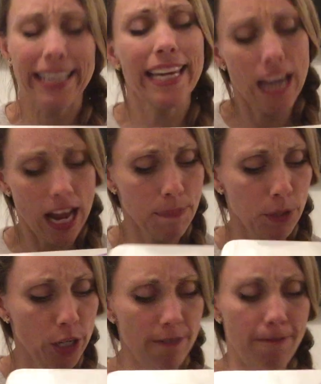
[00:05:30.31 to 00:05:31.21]
Can I
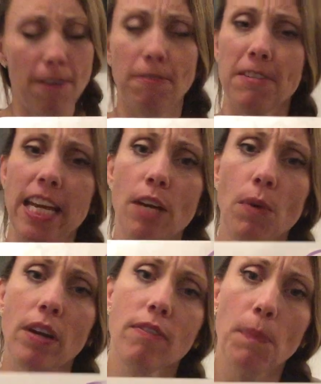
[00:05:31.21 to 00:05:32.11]
put 50
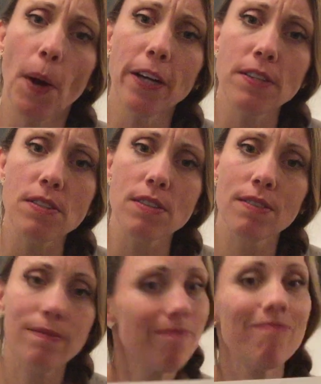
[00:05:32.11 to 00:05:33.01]
in one of the parts?